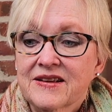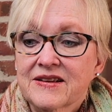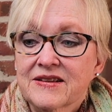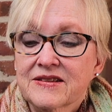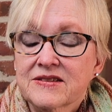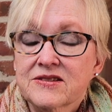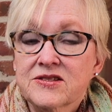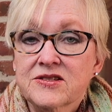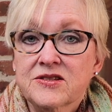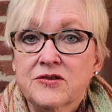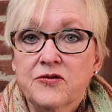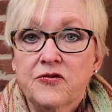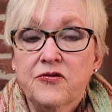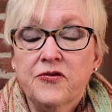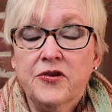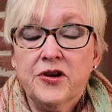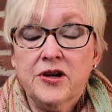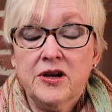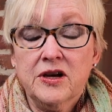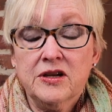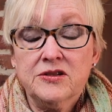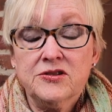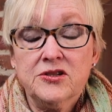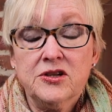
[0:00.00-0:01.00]

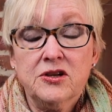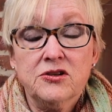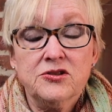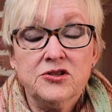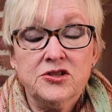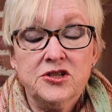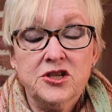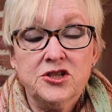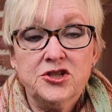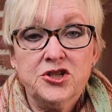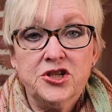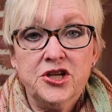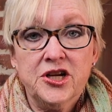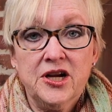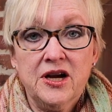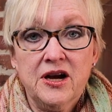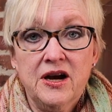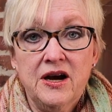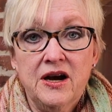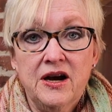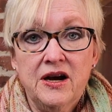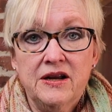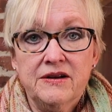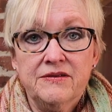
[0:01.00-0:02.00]
start stitching
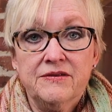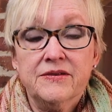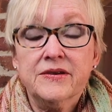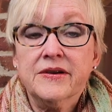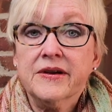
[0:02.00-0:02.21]
on